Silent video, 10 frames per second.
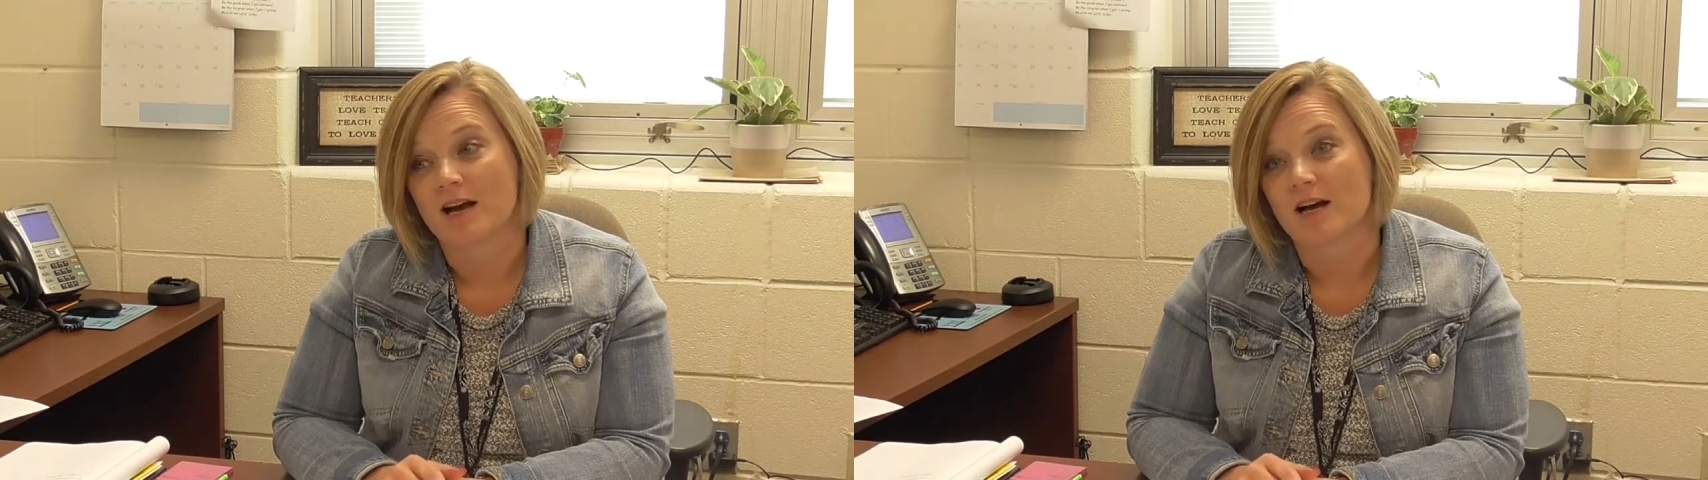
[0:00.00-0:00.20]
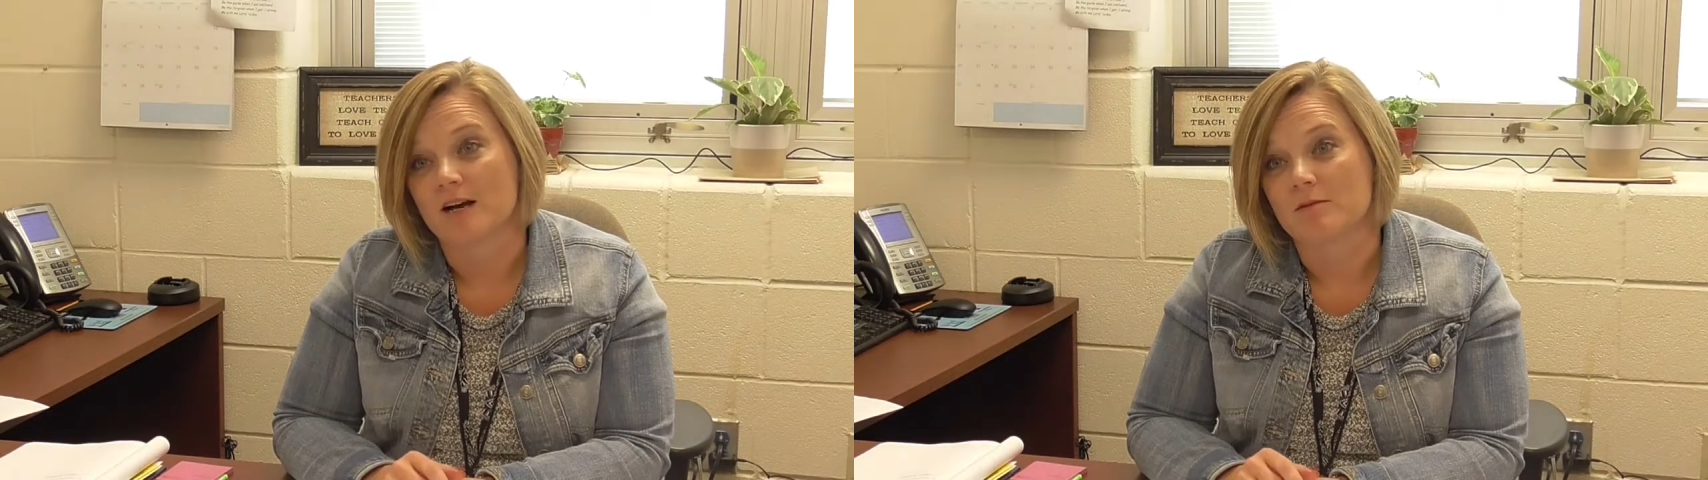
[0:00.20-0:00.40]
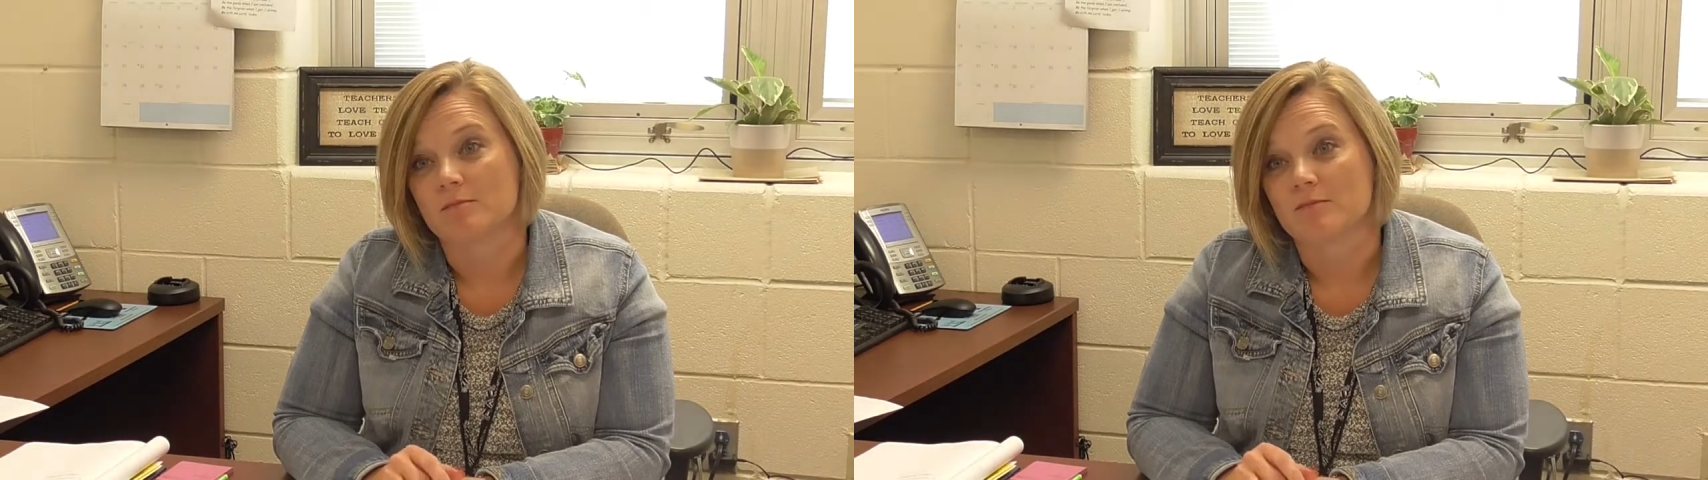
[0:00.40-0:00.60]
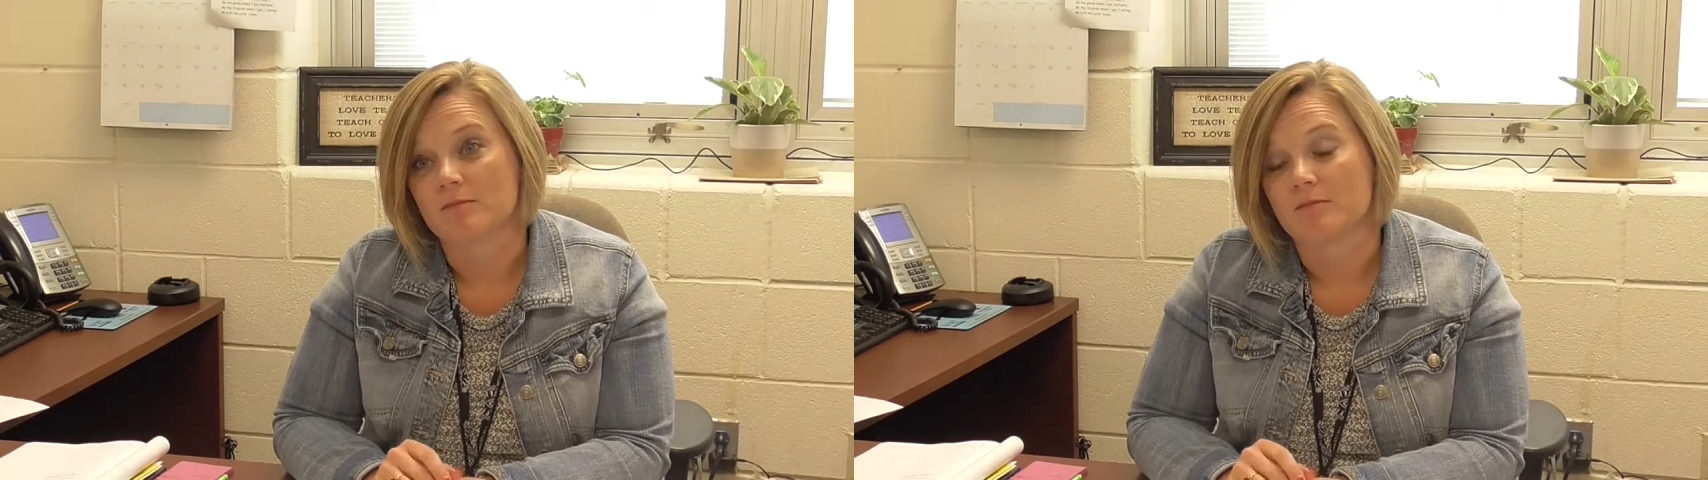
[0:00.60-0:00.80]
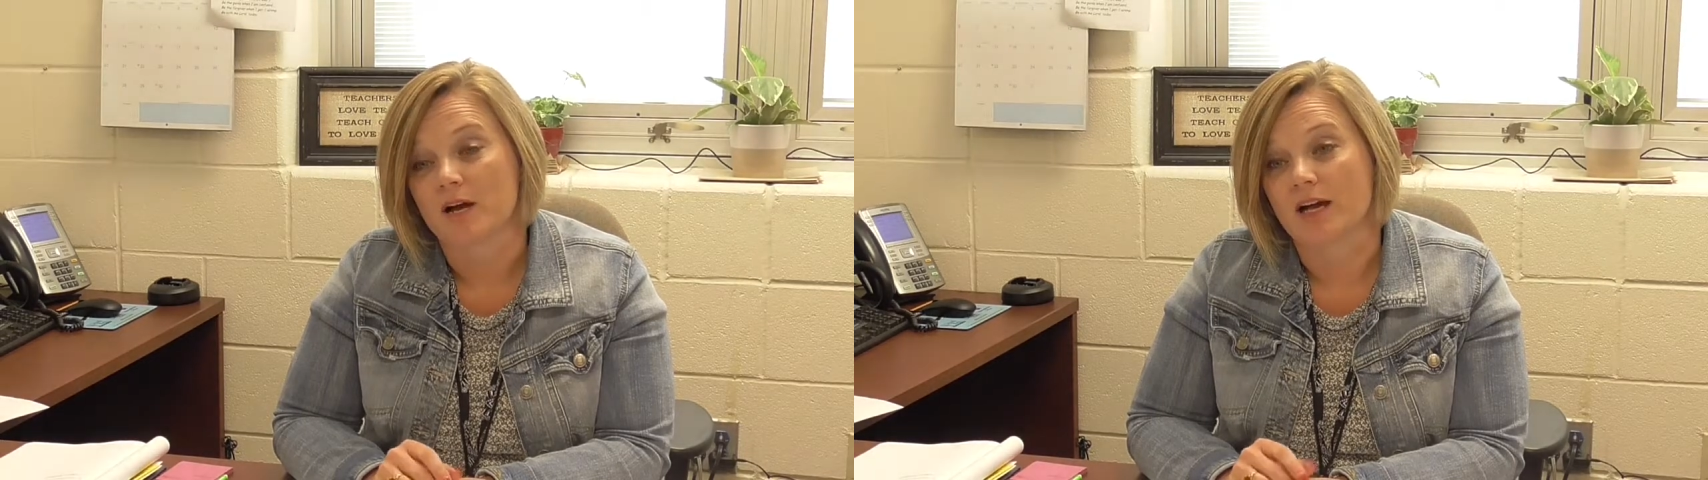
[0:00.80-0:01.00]
Um,
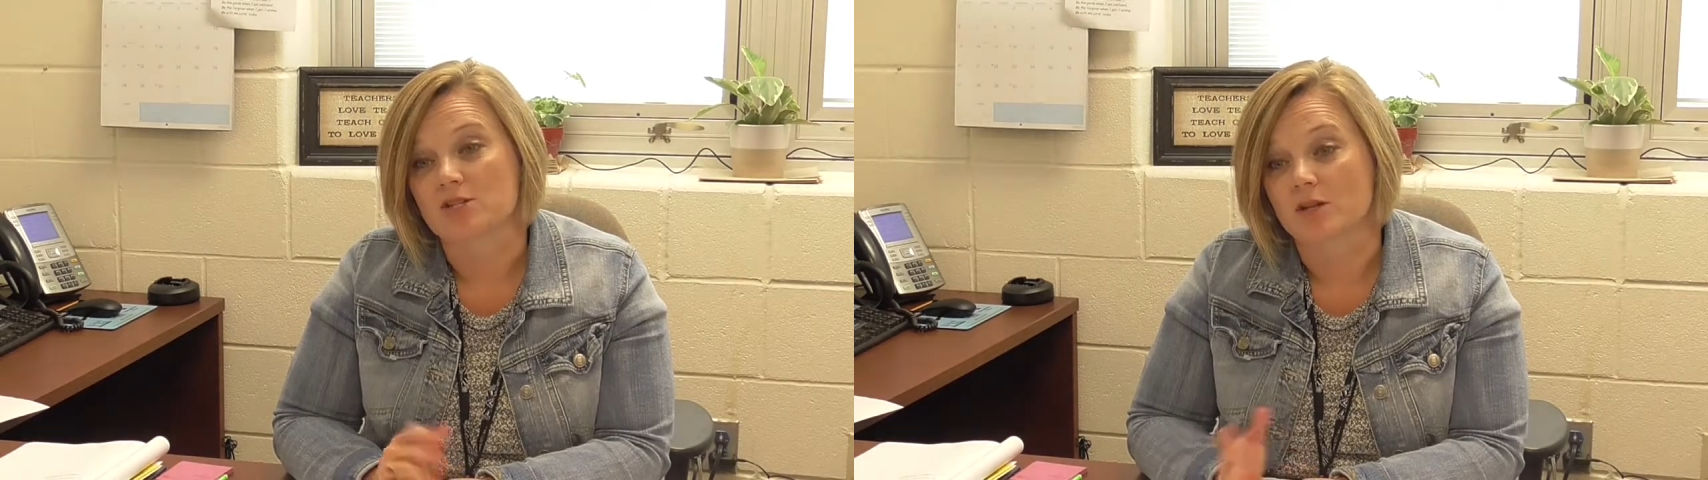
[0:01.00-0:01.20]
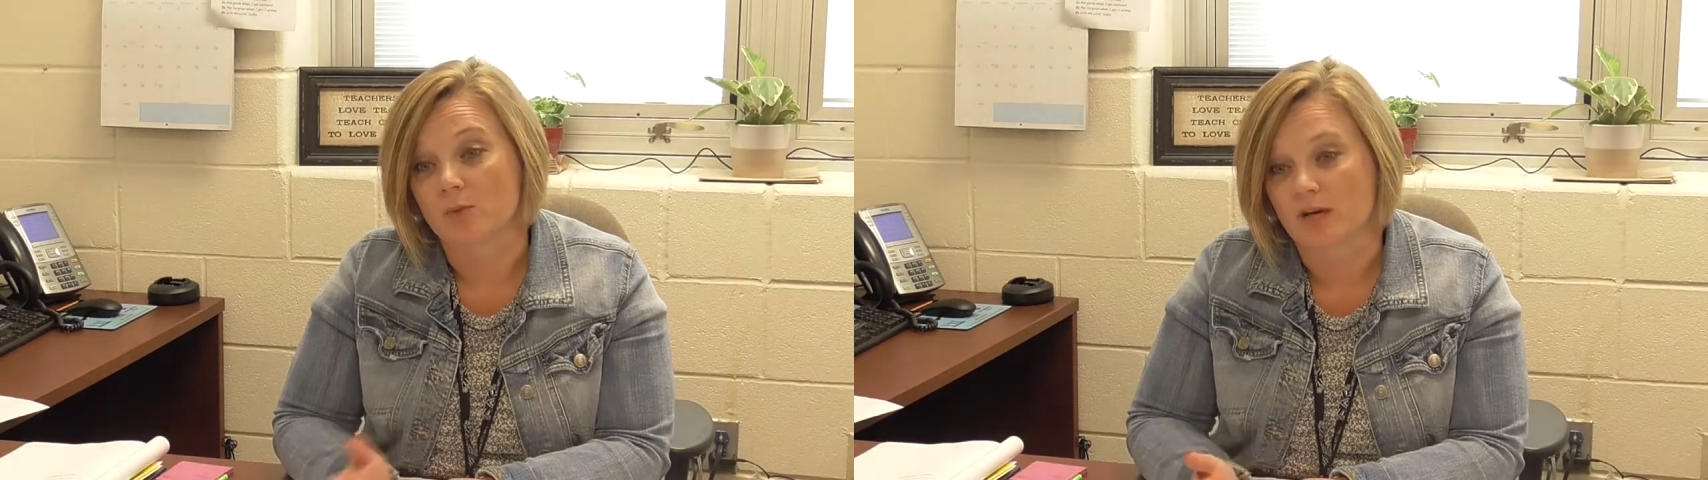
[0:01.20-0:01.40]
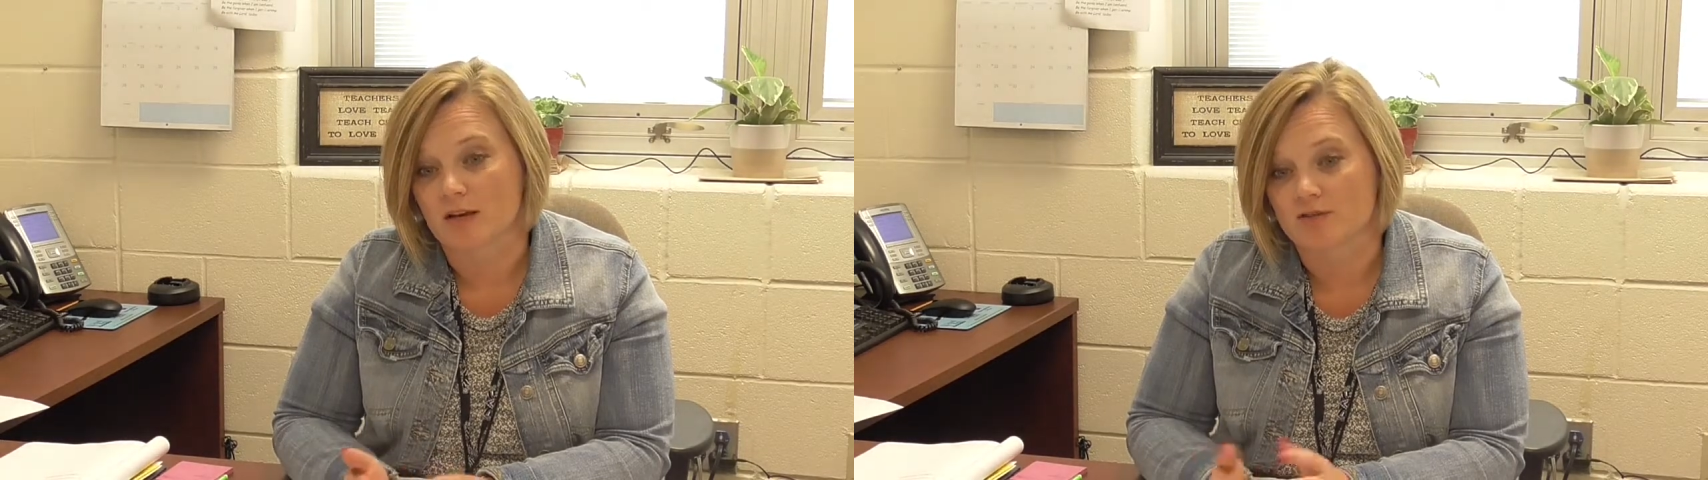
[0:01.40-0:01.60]
I actually went